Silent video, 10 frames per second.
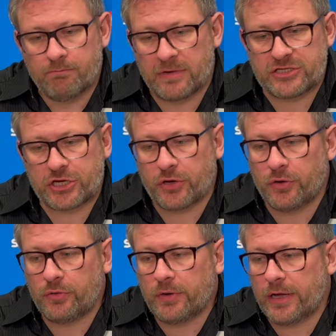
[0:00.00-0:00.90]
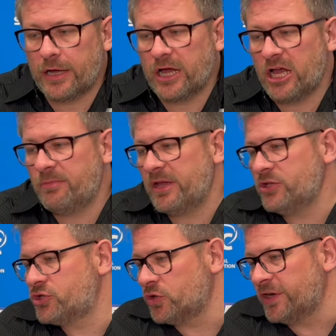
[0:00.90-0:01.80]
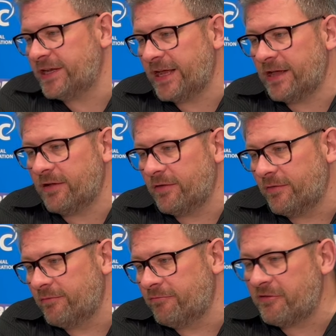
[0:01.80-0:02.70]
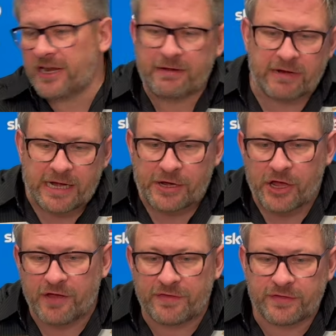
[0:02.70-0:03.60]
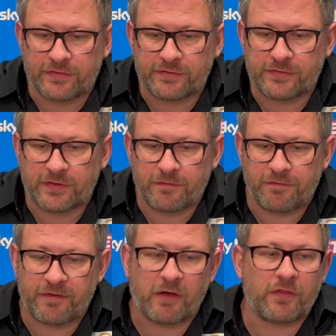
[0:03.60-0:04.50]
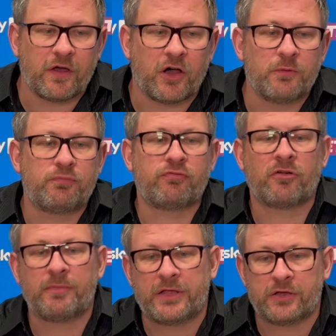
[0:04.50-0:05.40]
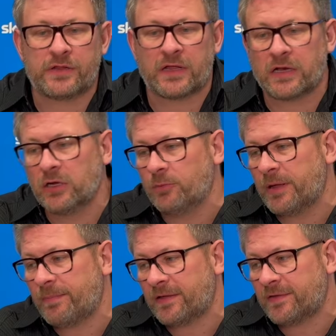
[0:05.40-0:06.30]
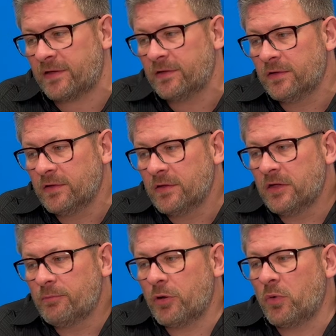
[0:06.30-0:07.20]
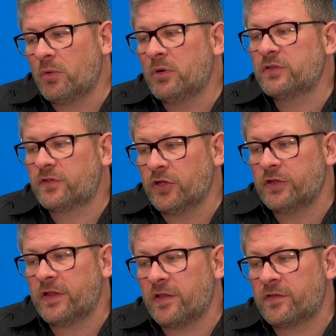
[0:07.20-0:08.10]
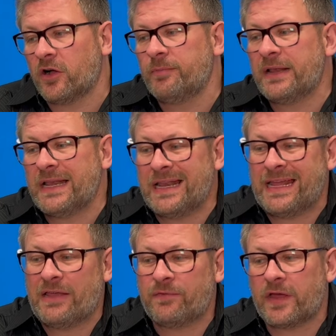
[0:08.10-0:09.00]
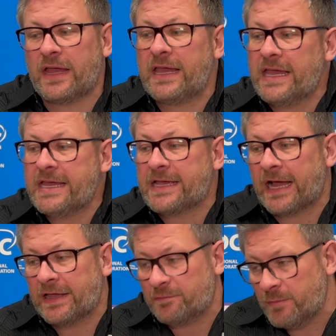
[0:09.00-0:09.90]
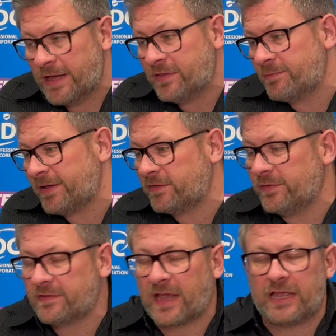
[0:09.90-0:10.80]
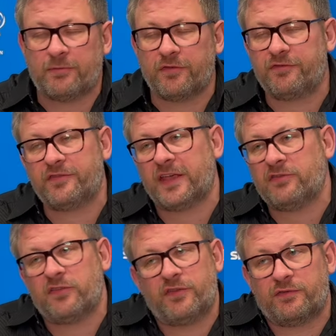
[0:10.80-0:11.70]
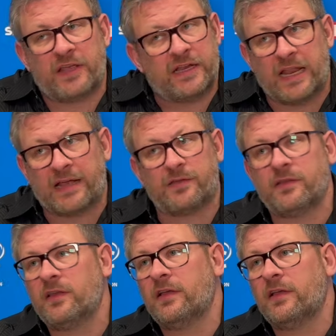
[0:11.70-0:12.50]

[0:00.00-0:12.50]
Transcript: Magical. Enjoyed it. Really, really nervous. Felt that I probably could have done a little bit better. But what was good is I believe that he gave me the best of his game for 10 to 15 legs.